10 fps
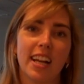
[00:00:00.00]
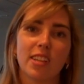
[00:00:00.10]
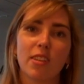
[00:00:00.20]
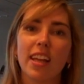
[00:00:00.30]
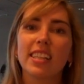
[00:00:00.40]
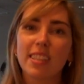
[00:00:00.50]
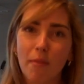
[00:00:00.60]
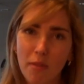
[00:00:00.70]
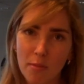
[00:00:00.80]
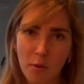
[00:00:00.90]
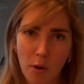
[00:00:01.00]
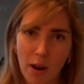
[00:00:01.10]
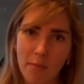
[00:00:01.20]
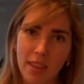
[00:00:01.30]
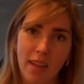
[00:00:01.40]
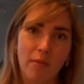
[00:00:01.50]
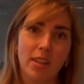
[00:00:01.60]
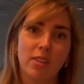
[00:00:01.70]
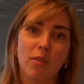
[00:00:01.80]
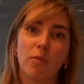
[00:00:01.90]
So that's some of the programming that we
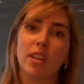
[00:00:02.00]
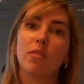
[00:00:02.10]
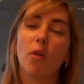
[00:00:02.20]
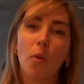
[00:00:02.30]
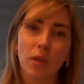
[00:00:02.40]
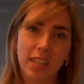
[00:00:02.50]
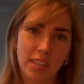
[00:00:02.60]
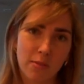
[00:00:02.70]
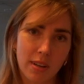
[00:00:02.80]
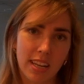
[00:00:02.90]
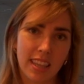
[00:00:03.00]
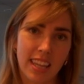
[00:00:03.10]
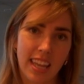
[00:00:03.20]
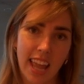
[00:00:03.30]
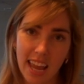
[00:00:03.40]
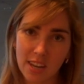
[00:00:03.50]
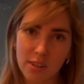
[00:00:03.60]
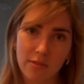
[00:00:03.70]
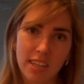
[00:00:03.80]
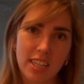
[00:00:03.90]
do. We don't only do it in the Asia
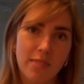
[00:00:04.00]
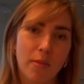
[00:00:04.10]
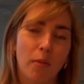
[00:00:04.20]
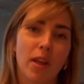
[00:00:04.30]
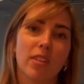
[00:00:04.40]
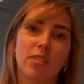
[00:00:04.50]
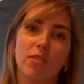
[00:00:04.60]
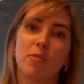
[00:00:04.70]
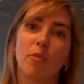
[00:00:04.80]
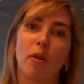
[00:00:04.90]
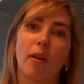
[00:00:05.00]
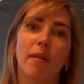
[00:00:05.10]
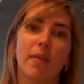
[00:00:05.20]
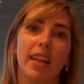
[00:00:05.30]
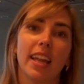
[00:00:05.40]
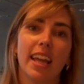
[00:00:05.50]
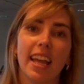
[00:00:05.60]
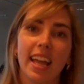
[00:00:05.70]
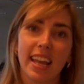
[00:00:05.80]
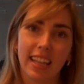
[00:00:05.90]
region, but we also do programming
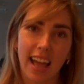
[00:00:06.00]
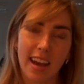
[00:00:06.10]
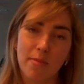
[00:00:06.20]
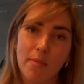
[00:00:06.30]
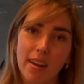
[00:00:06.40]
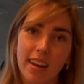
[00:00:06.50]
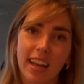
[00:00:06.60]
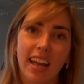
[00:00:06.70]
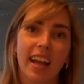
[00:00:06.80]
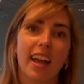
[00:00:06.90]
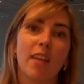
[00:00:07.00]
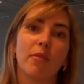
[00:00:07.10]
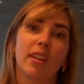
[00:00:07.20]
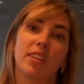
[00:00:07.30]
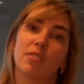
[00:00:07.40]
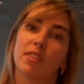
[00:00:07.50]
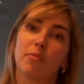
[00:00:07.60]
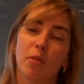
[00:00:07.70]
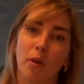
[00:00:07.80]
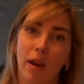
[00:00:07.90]
in Latin America, and we do some
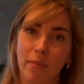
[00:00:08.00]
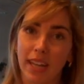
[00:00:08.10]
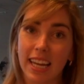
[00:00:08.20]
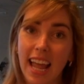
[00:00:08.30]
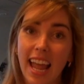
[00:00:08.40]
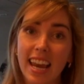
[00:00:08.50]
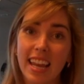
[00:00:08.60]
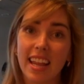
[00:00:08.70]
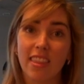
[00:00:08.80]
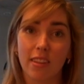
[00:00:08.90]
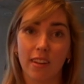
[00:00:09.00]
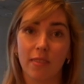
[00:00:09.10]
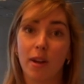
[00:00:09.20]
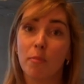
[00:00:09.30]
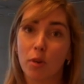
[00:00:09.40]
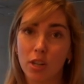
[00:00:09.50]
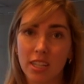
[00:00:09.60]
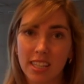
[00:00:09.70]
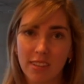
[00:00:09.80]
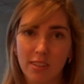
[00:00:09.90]
programming in Haiti in the
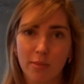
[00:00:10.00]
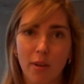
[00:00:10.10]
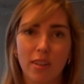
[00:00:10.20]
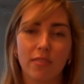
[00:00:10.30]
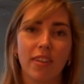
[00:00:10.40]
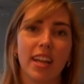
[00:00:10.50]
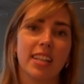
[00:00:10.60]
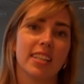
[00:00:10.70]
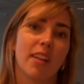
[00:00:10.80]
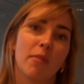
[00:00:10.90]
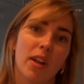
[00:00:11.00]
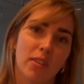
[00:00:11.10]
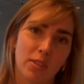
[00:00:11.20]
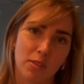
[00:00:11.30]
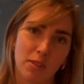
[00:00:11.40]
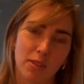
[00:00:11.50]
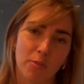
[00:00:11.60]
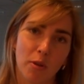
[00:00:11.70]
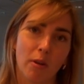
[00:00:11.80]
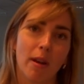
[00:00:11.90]
emergency response phase, and we also do some
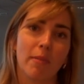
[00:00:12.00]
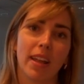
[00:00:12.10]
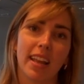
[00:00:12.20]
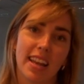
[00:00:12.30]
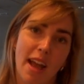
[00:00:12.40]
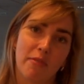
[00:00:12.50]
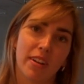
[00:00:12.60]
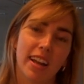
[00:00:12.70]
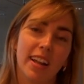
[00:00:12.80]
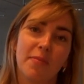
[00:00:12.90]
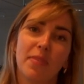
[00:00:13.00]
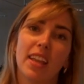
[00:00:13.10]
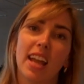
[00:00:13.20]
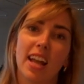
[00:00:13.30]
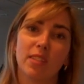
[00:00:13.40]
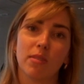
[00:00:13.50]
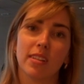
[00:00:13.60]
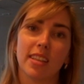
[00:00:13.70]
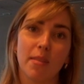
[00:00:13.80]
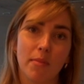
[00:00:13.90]
programming in Africa, as well as
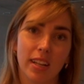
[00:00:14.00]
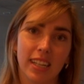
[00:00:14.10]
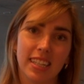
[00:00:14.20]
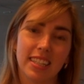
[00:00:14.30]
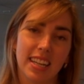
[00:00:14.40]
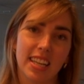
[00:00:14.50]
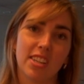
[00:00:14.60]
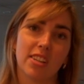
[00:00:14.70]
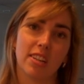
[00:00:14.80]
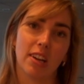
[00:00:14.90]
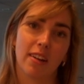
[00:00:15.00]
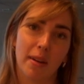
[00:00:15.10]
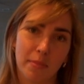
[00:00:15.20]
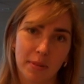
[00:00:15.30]
in the Middle East and Eastern Europe.